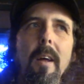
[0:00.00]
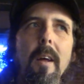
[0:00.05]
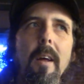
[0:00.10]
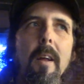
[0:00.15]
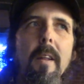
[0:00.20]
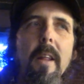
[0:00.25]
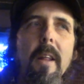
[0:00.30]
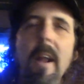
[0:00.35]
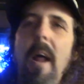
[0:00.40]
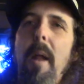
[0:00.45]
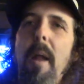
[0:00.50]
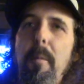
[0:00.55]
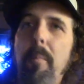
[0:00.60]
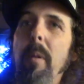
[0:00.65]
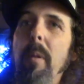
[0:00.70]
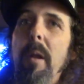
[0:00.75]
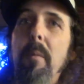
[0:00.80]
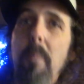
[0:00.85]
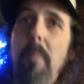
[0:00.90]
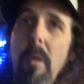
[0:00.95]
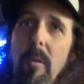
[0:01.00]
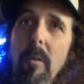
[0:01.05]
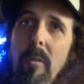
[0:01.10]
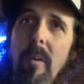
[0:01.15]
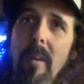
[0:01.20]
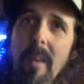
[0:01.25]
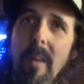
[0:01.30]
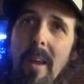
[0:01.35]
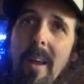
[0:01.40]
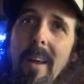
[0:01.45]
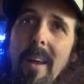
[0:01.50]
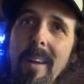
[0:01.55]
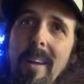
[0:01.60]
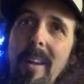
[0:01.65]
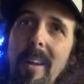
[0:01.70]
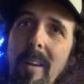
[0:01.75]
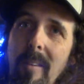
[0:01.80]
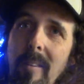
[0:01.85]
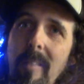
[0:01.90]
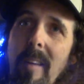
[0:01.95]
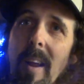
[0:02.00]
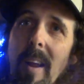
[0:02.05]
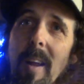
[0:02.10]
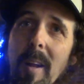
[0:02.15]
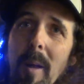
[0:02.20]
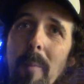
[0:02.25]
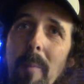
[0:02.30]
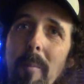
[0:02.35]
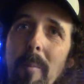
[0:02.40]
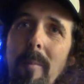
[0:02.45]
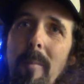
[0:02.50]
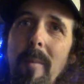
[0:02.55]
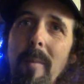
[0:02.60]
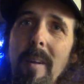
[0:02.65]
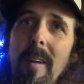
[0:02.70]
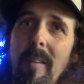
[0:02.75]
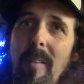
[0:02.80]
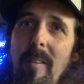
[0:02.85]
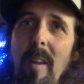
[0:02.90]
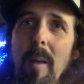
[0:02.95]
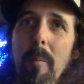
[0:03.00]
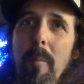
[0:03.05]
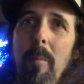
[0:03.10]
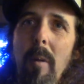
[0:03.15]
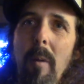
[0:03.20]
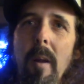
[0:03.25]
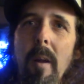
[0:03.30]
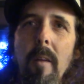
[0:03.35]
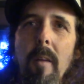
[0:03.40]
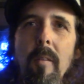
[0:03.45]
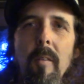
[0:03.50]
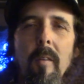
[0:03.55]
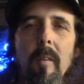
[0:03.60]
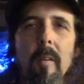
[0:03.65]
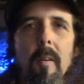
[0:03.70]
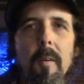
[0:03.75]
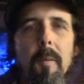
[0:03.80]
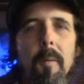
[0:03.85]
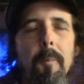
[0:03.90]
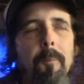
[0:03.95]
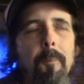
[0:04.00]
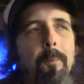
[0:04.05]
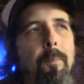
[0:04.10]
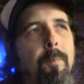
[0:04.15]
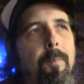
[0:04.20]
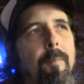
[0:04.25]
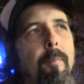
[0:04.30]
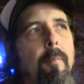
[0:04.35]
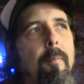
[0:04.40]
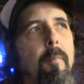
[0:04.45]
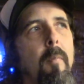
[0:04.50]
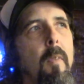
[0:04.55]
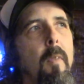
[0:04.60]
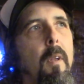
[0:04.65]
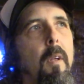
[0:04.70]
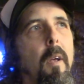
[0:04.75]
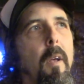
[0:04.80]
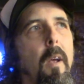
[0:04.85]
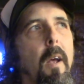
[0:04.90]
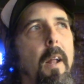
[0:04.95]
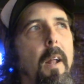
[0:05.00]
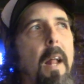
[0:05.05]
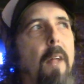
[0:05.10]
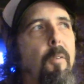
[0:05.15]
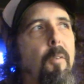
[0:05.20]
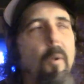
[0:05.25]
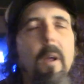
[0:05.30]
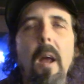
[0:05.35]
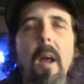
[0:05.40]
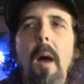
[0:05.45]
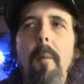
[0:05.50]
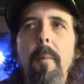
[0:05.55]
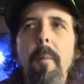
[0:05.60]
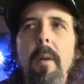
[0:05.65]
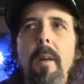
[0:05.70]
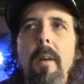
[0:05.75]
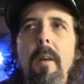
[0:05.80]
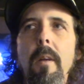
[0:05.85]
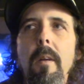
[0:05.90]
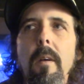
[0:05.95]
had played music and done stand-up in the same place. And that's what got me